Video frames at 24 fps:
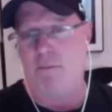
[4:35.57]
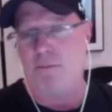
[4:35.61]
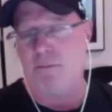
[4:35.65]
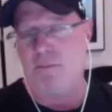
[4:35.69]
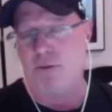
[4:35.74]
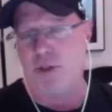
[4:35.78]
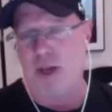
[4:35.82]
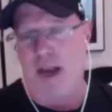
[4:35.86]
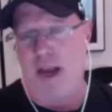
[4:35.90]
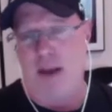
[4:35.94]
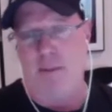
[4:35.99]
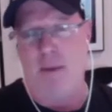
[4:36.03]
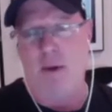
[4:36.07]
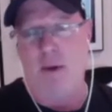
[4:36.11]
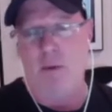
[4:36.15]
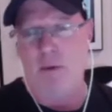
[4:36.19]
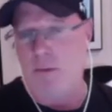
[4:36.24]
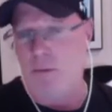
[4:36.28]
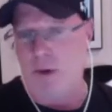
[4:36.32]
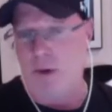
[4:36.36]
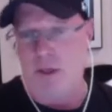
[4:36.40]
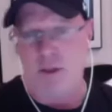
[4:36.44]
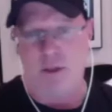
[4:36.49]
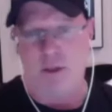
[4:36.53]
jamming with a
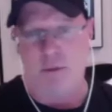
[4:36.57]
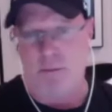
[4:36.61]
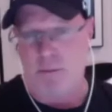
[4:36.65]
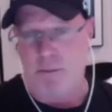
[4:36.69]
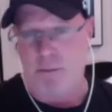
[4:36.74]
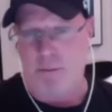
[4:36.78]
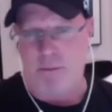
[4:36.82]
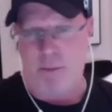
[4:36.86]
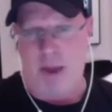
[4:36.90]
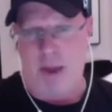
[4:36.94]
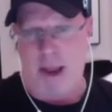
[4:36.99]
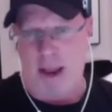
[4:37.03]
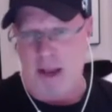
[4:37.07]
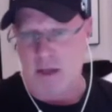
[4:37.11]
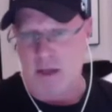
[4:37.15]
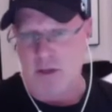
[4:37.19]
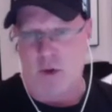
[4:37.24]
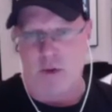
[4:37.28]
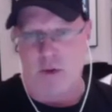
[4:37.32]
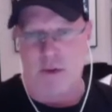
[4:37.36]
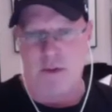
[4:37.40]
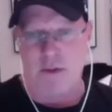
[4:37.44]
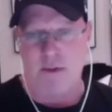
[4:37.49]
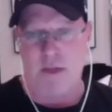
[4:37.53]
bunch of bands
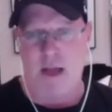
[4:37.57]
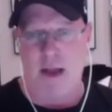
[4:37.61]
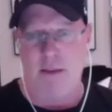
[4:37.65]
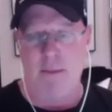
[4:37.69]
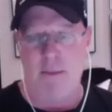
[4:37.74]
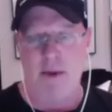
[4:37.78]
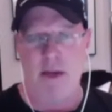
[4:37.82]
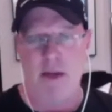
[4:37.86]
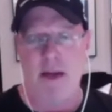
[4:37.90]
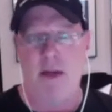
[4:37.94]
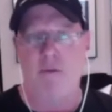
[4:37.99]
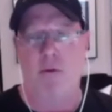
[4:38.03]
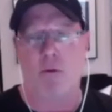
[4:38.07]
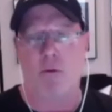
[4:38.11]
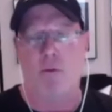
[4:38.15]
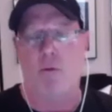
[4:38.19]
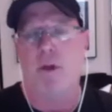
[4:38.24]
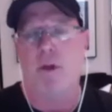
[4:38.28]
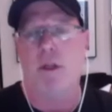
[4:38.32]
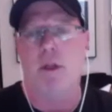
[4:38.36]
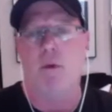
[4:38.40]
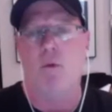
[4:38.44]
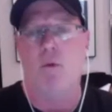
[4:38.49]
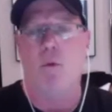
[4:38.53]
all the time and never
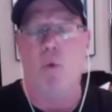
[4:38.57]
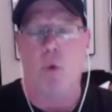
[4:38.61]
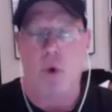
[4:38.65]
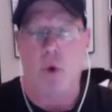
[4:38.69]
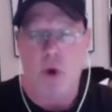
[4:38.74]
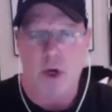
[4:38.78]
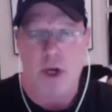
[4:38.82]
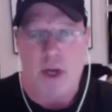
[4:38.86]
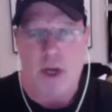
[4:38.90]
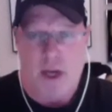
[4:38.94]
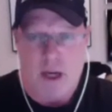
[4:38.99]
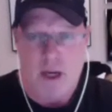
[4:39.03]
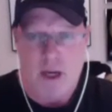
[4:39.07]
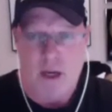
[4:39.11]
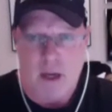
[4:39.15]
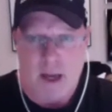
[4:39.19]
really working.